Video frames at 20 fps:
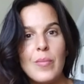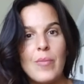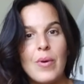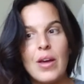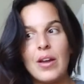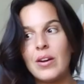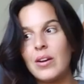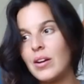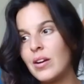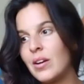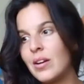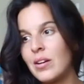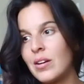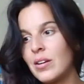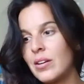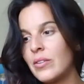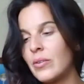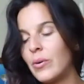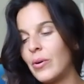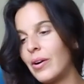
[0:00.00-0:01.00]
could have been
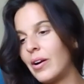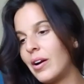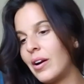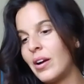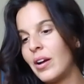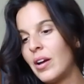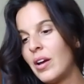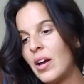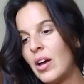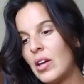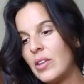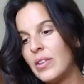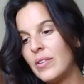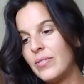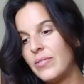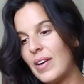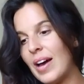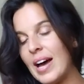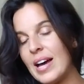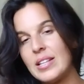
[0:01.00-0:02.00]
better, or
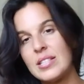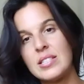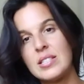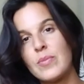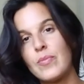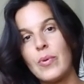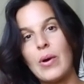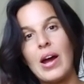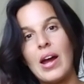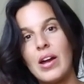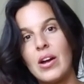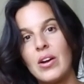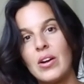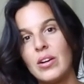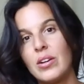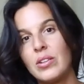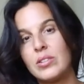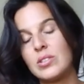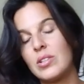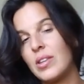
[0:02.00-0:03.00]
the fast
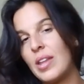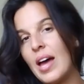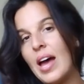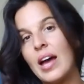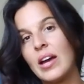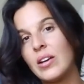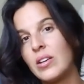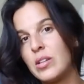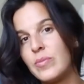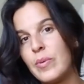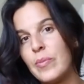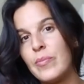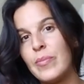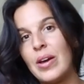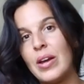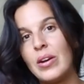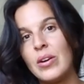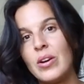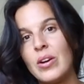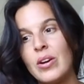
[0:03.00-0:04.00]
prior to that could
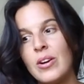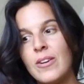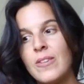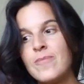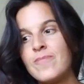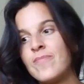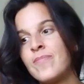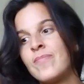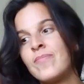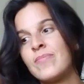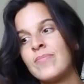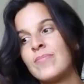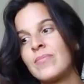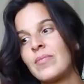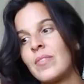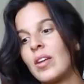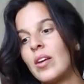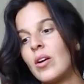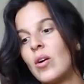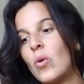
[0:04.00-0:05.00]
have been better,
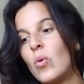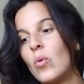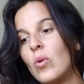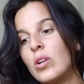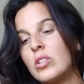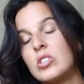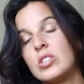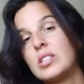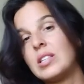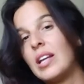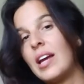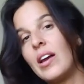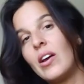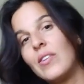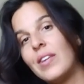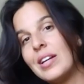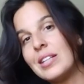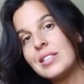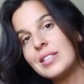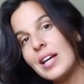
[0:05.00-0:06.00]
or
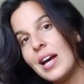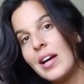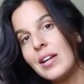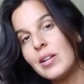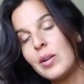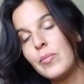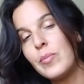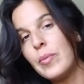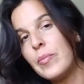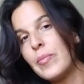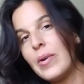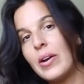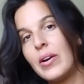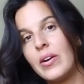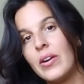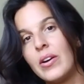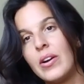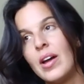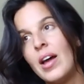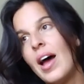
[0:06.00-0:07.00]
just laying on that side could have
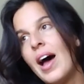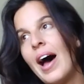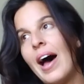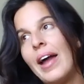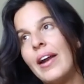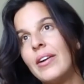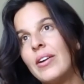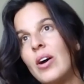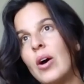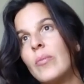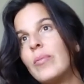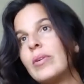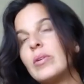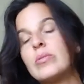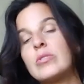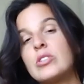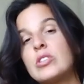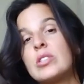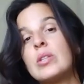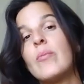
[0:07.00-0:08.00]
been better. I don't
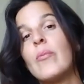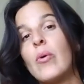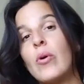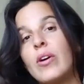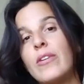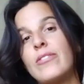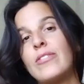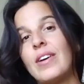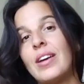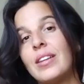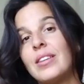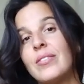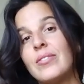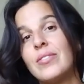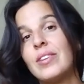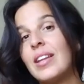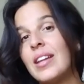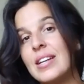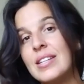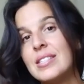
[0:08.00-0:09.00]
know, but it was just a more
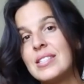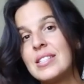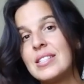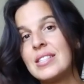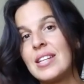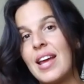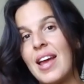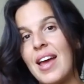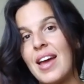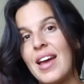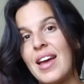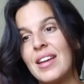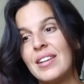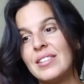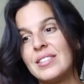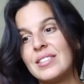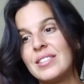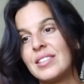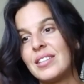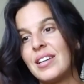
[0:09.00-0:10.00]
effective cleanse,
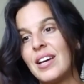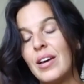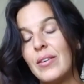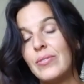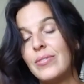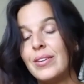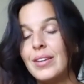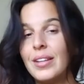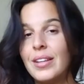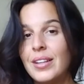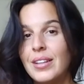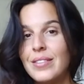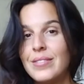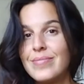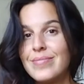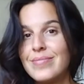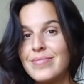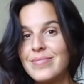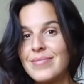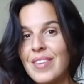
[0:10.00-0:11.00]
and I
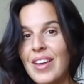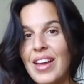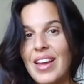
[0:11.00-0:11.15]
feel it.